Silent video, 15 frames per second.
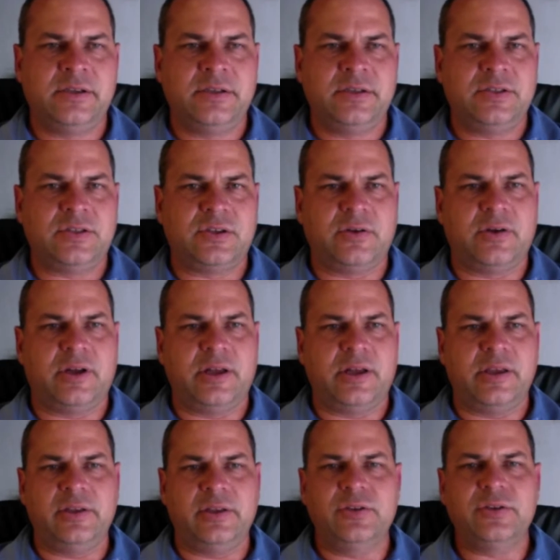so I
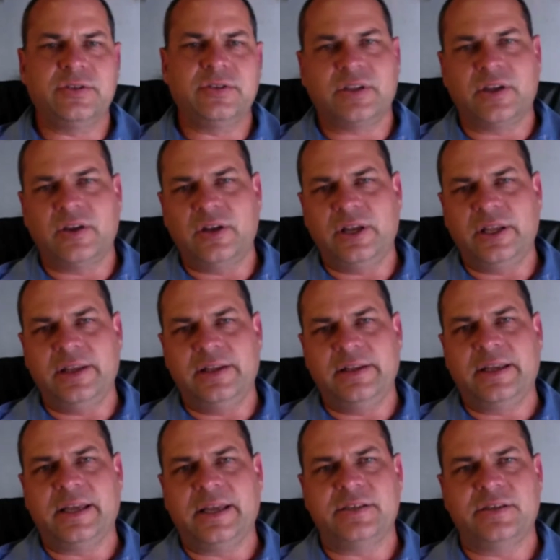use it only in
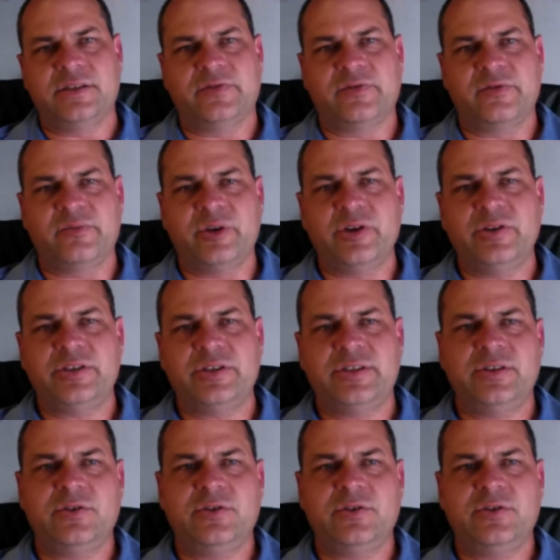cases of emergency,